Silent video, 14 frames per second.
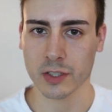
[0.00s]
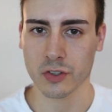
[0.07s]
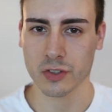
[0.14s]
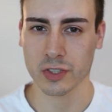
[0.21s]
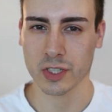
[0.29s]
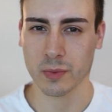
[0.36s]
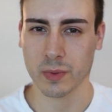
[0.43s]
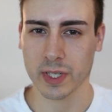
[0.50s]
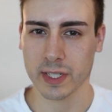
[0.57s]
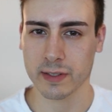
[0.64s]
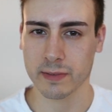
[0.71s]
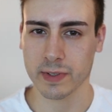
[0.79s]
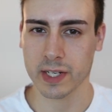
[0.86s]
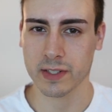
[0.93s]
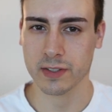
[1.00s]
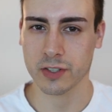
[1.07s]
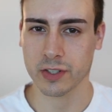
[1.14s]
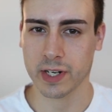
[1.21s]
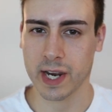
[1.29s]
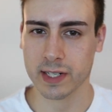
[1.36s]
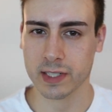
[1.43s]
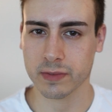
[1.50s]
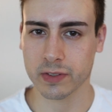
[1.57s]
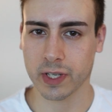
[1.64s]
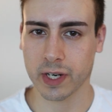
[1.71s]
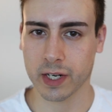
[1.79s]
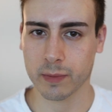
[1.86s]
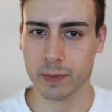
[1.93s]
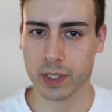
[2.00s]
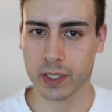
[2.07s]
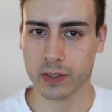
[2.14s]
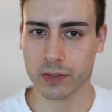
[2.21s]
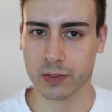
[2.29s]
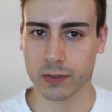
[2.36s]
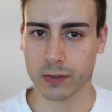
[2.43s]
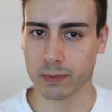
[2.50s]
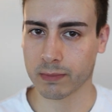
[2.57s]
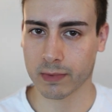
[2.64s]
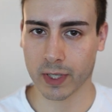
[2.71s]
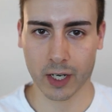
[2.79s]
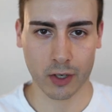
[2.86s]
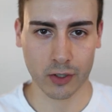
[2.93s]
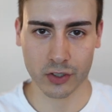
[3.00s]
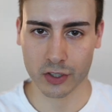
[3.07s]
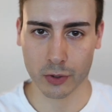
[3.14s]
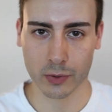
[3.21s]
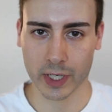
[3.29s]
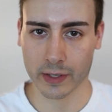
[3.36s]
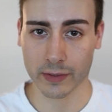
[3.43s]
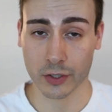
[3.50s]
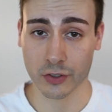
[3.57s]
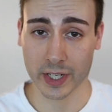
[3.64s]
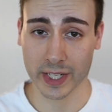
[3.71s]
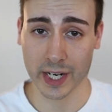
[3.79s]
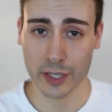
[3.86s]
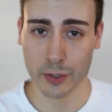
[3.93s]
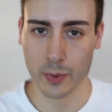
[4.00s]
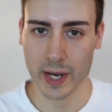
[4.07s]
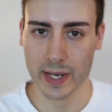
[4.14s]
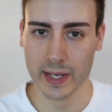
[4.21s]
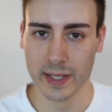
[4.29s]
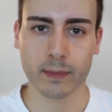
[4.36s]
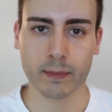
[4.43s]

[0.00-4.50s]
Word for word: you usually don't want to invest in your actives there because you, they all just go down the drain anyway.